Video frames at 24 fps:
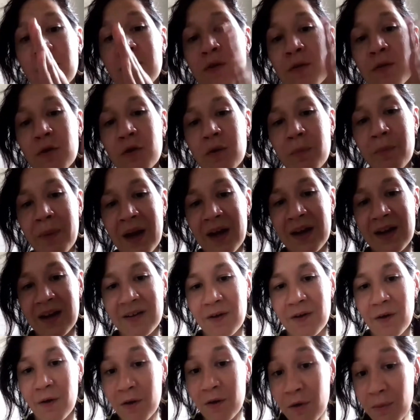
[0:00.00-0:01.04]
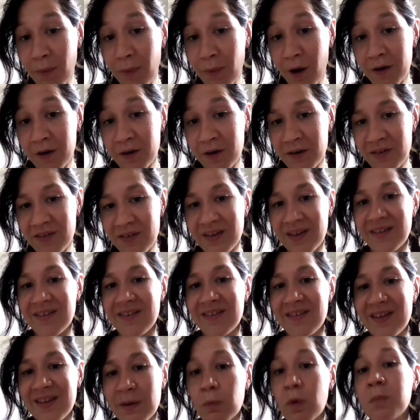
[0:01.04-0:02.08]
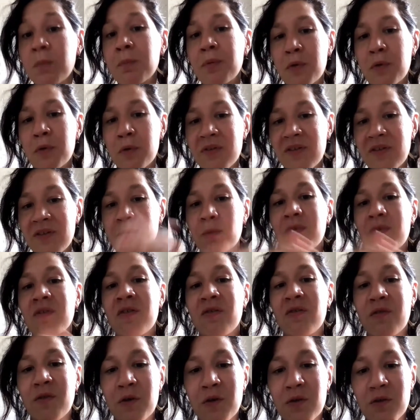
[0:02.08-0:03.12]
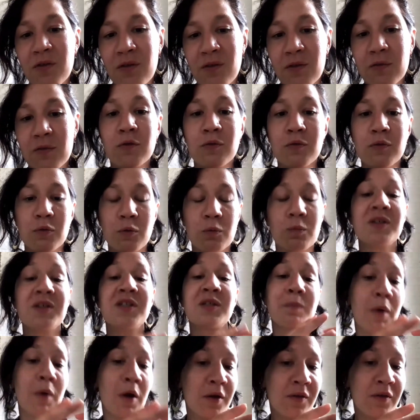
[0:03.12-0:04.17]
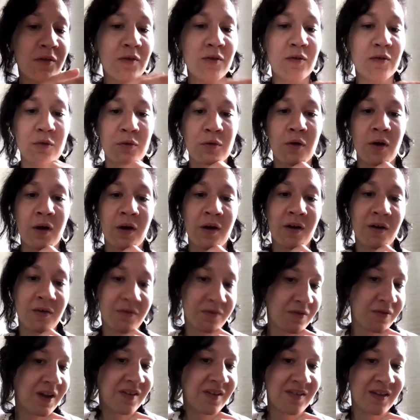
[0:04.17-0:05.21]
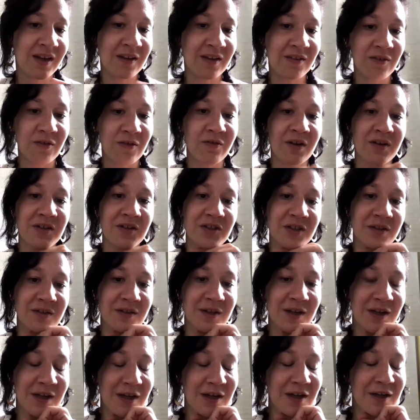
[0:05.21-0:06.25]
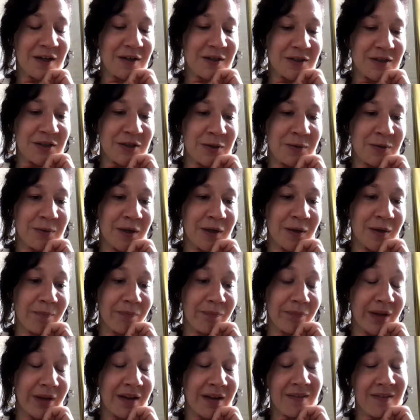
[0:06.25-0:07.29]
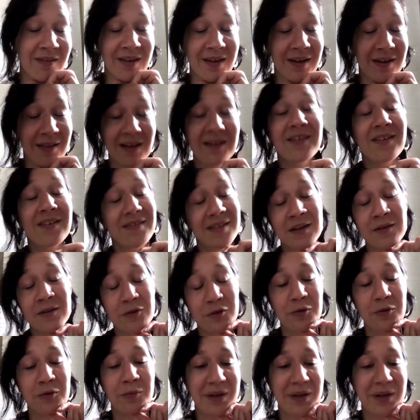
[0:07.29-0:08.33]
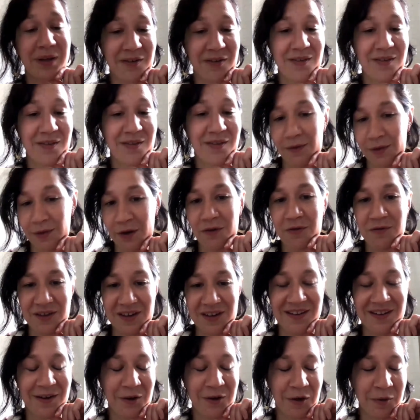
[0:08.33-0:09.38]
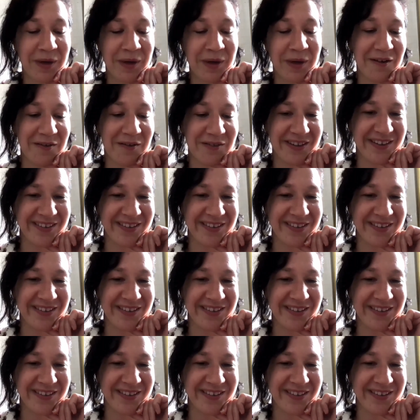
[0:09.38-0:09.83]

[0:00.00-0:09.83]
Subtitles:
look back at other markers and see what process was first to respond to a fasting intervention. So I'd say stay tuned, because there's a lot of data coming out.